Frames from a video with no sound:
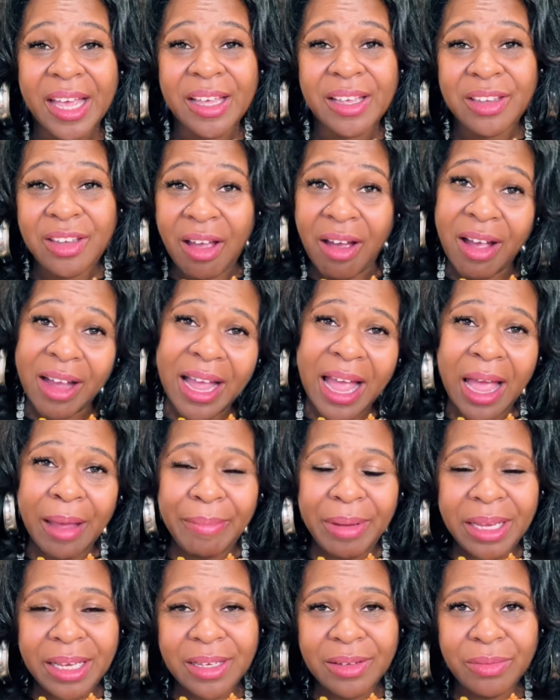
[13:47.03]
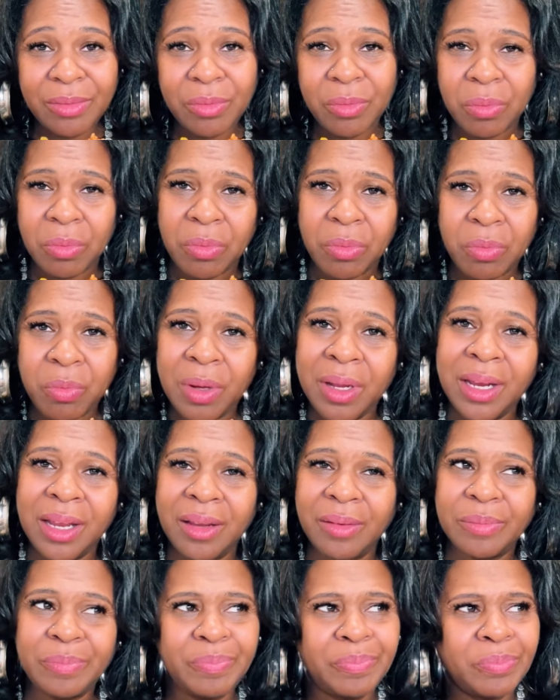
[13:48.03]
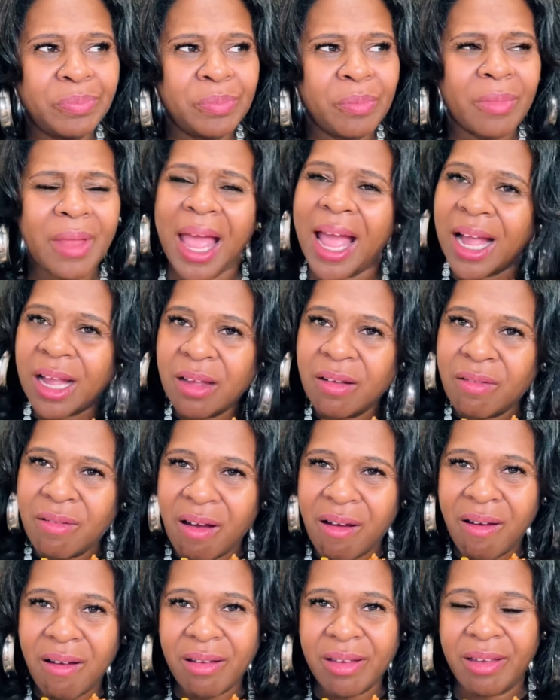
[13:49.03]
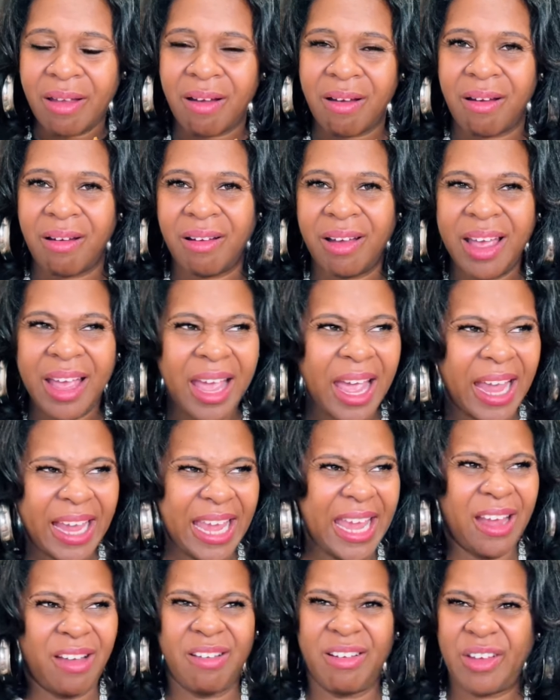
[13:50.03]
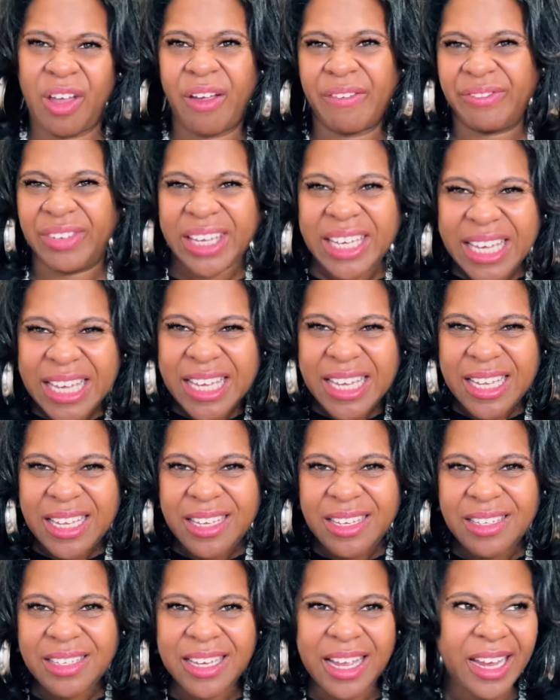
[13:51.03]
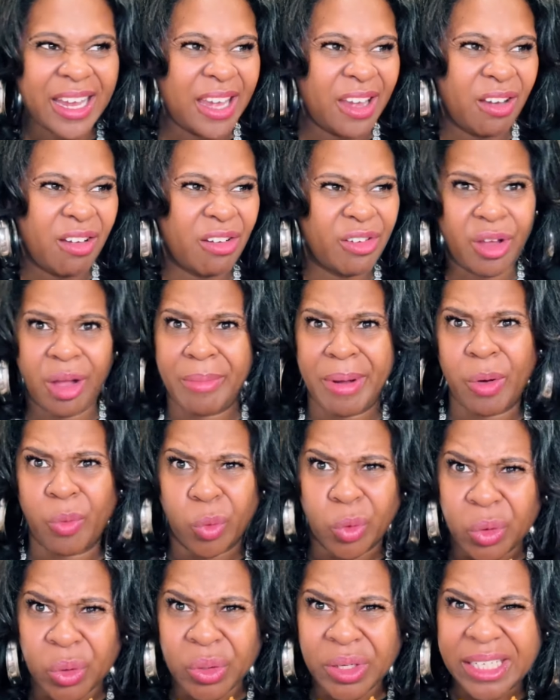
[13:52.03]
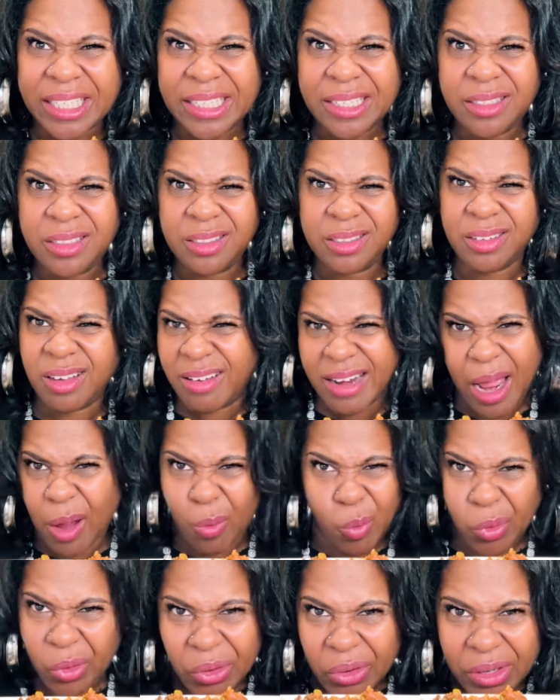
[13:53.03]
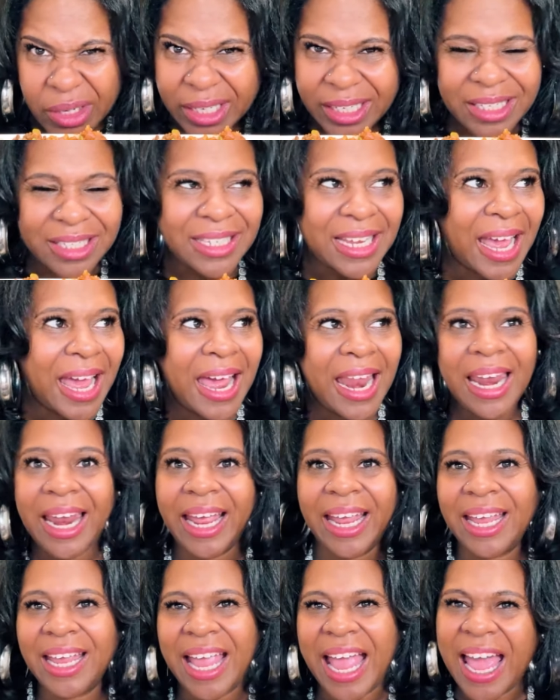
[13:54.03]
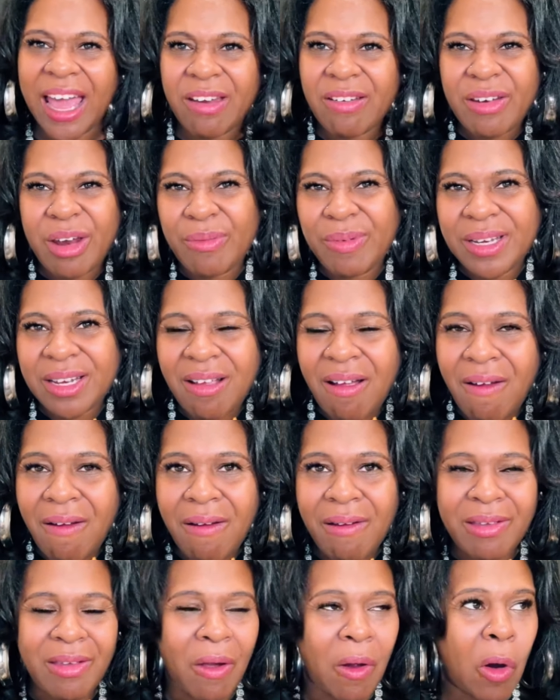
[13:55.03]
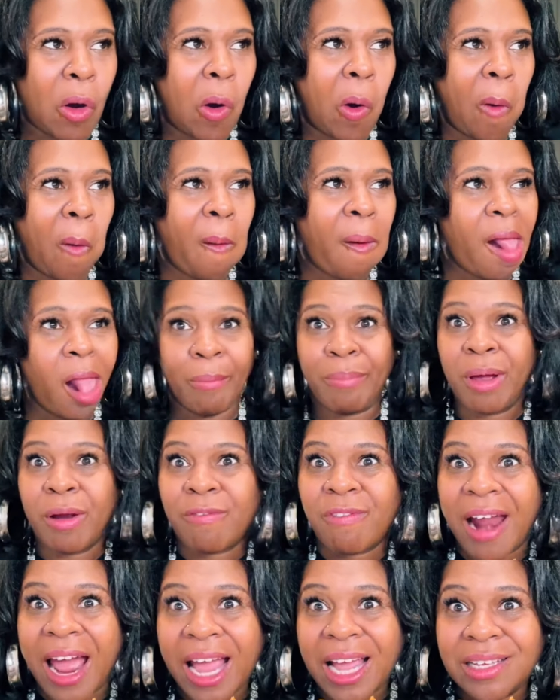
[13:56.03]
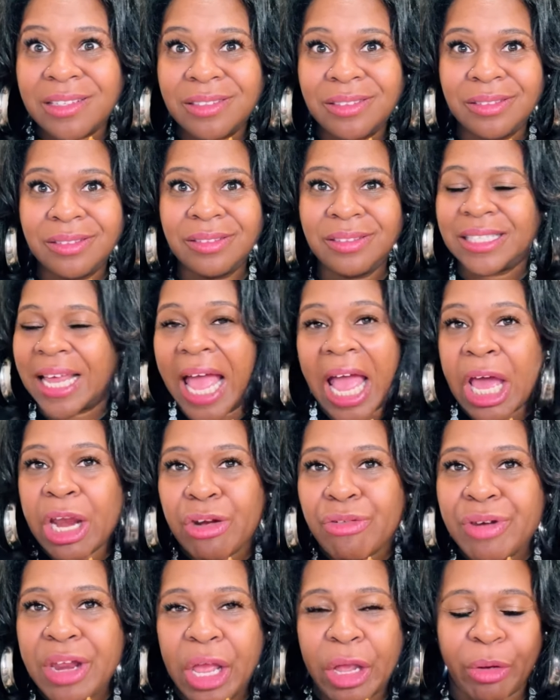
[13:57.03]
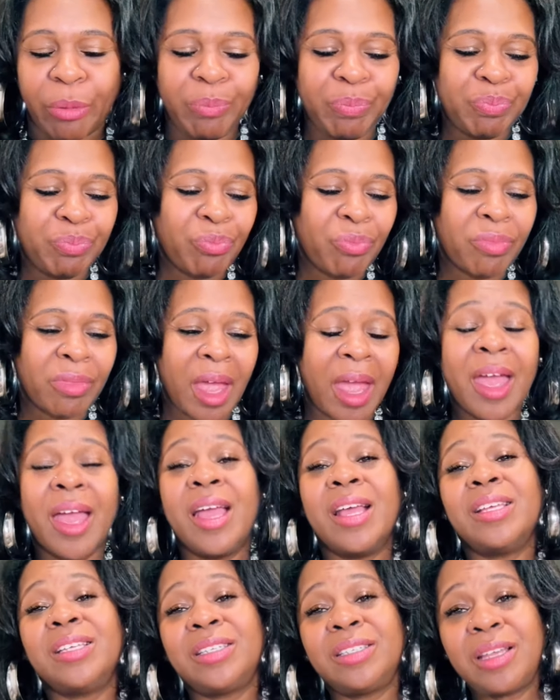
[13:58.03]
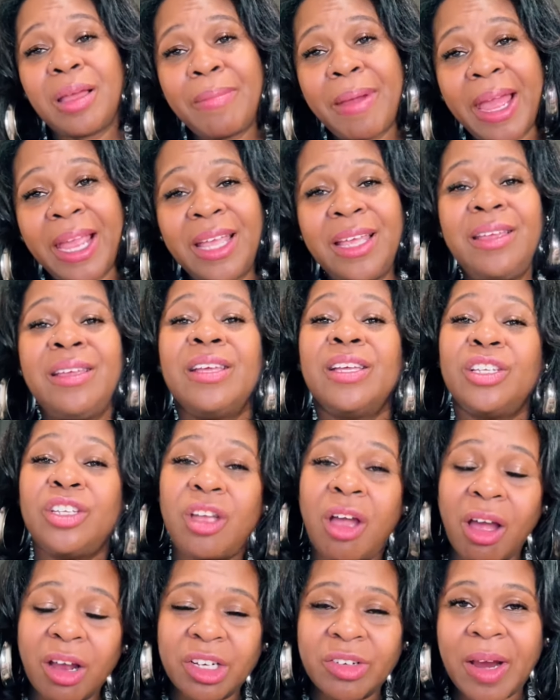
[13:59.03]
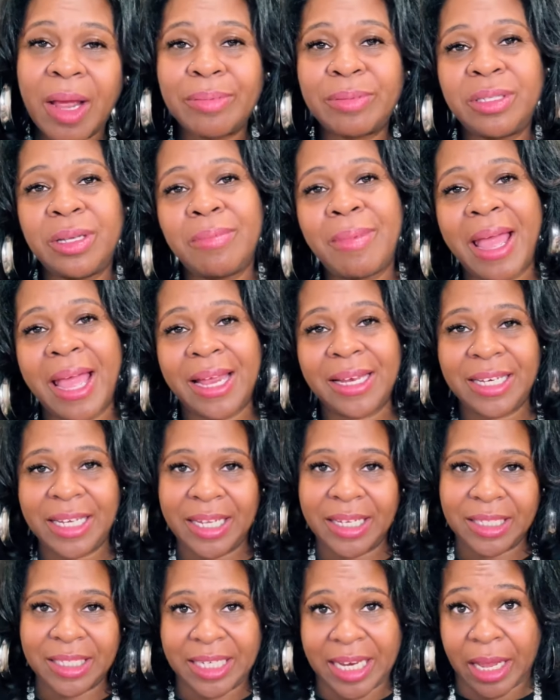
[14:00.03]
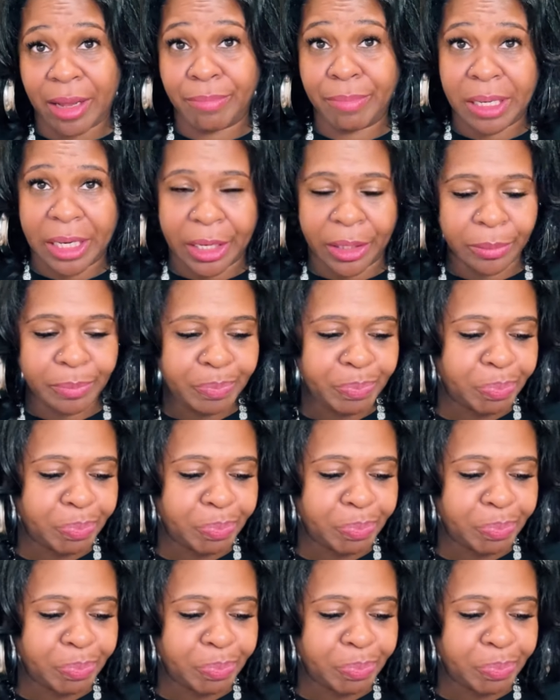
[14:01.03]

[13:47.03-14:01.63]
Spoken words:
Y'all comment what I can call y'all. I can't call y'all Vickies, and I can't call y'all my worldlies. Y'all not worldlies. Like, I don't know what to call y'all. My risers. I don't know. Somebody, y'all drop some ideas down below.